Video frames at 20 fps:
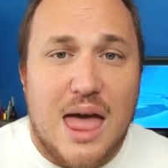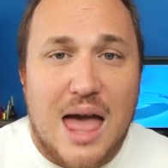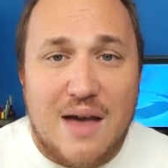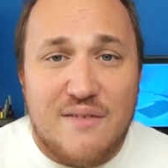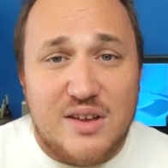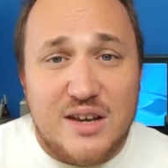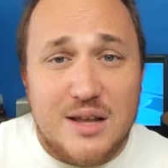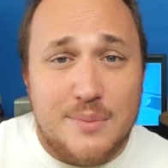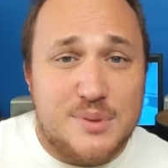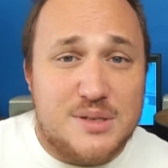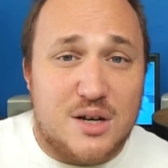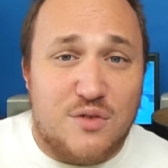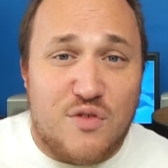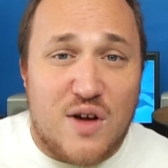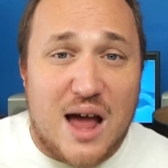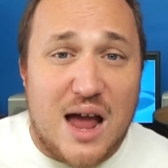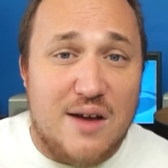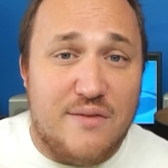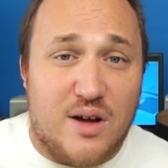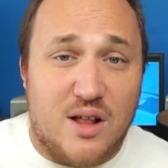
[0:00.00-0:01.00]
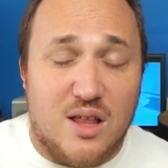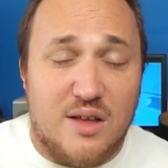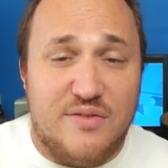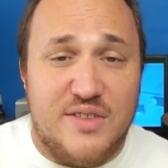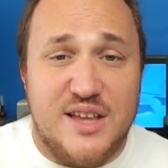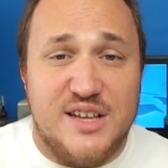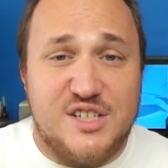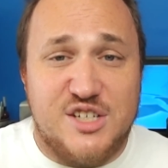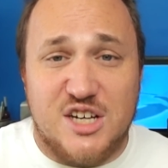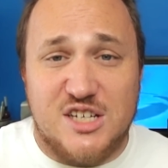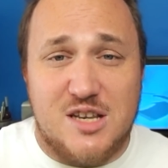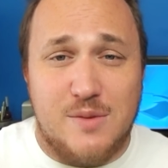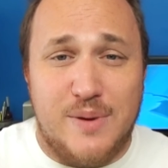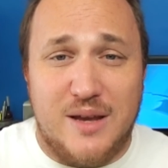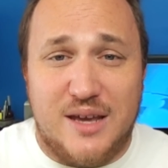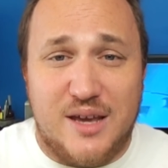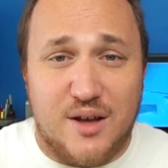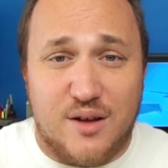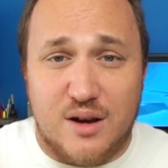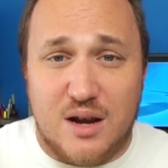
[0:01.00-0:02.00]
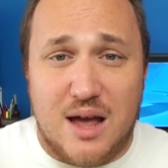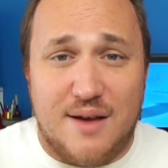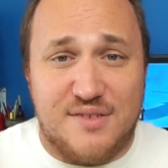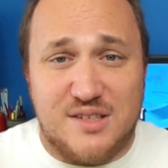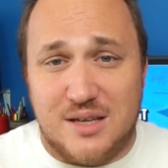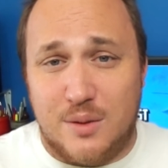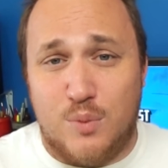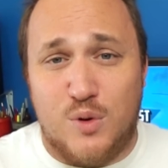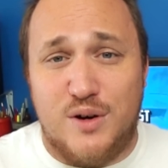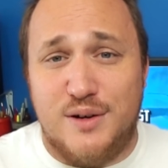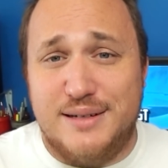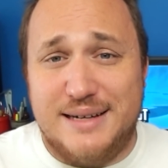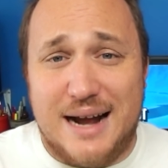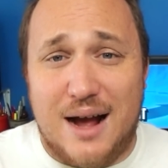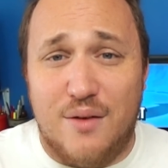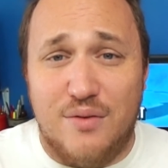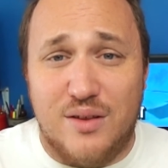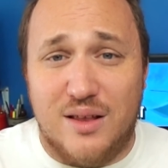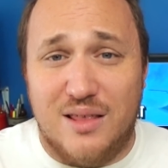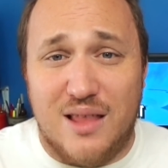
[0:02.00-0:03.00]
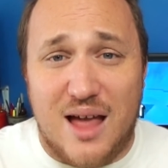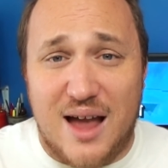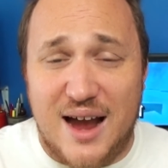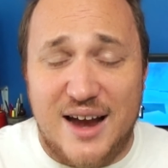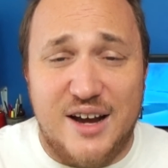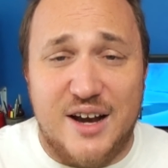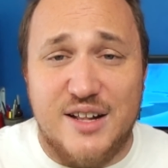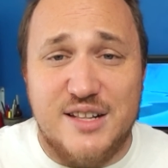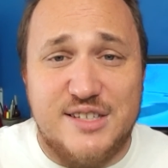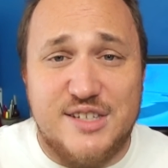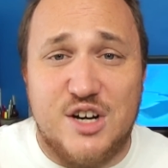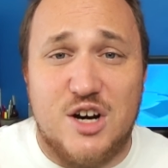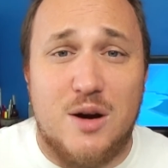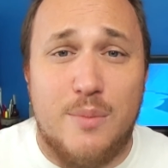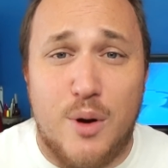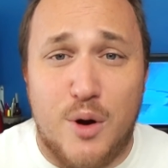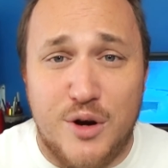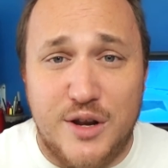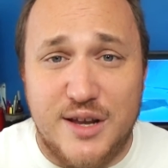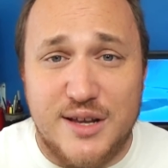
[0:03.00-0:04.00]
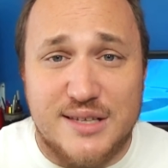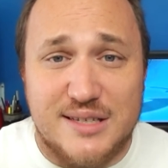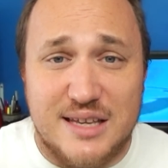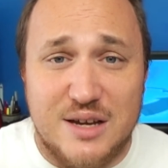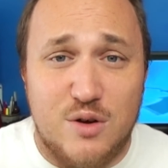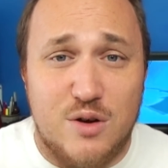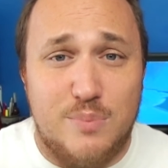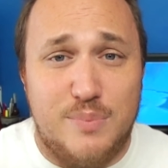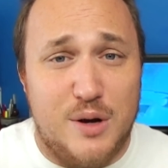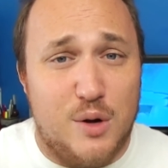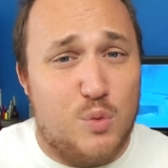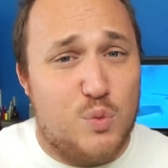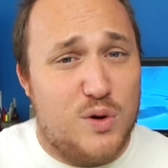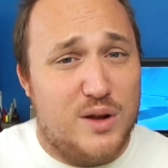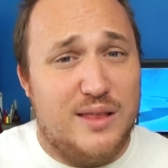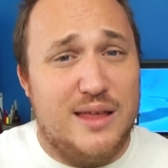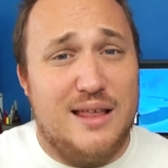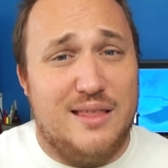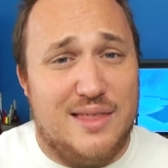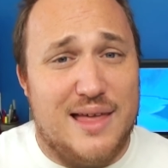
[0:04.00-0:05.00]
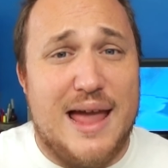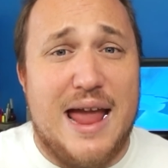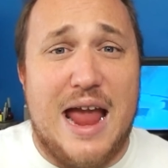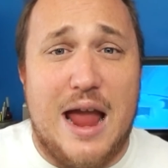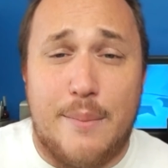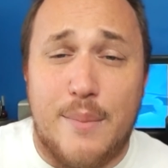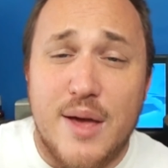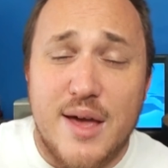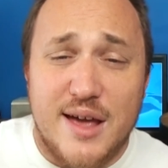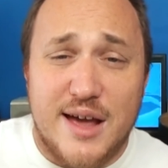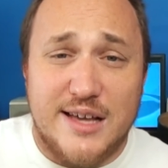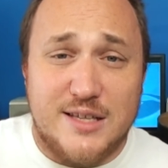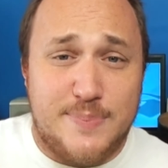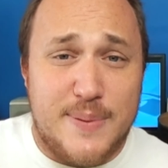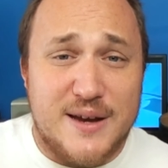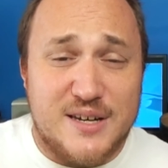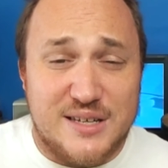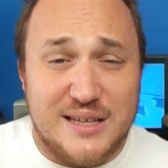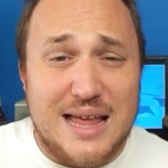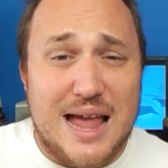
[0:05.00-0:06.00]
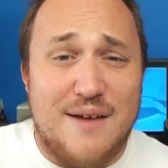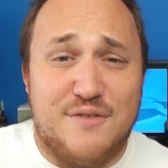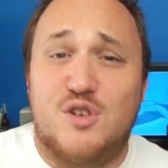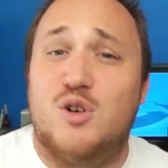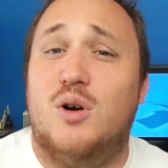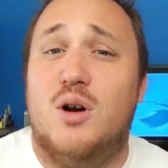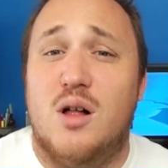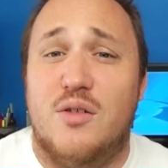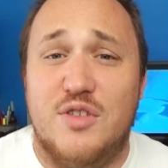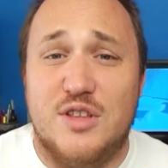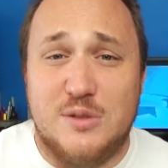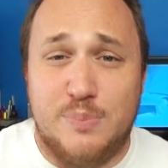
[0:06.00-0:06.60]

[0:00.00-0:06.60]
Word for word: Having him survive all of this just to be killed off somewhere down the line unceremoniously would be really lame, especially after all this